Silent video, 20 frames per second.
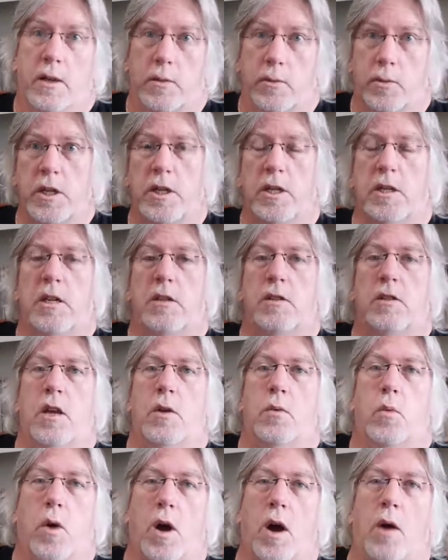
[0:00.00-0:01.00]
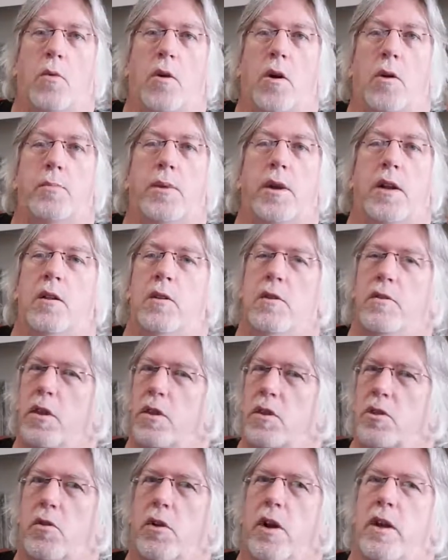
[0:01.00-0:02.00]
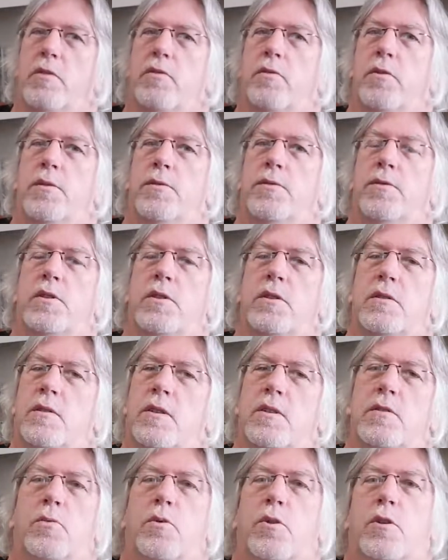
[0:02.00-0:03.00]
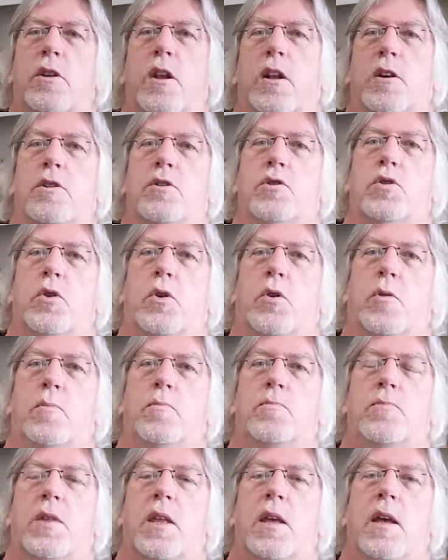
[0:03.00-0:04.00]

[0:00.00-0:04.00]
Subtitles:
when he did that wah-wah pedal and those great riffs, it worked like a charm.